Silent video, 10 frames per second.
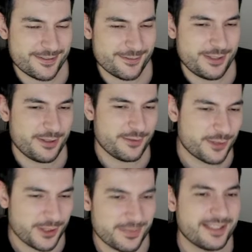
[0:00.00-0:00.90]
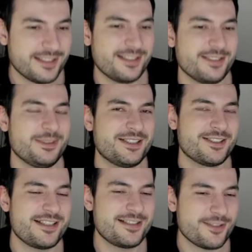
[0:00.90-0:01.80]
very, very bad
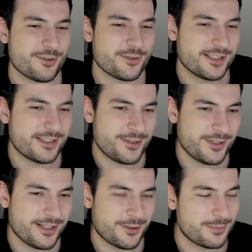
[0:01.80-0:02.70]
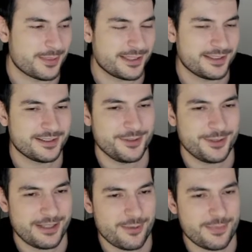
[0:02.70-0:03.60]
because there's a lot of cards you cannot buy. You
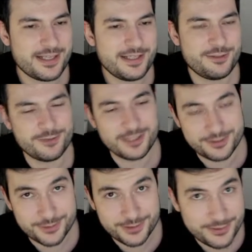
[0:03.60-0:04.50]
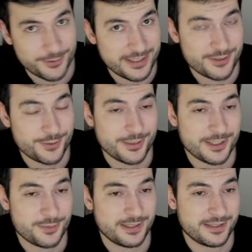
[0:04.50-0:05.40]
cannot buy Deflector, it only has 2
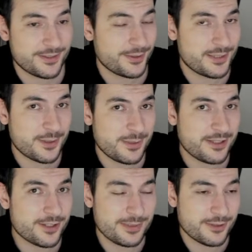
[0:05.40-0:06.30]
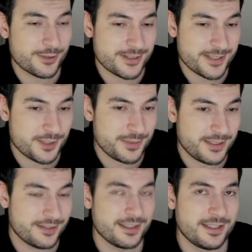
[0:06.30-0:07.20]
HP, so it's probably going to be low as
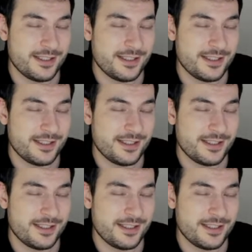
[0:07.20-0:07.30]
HP.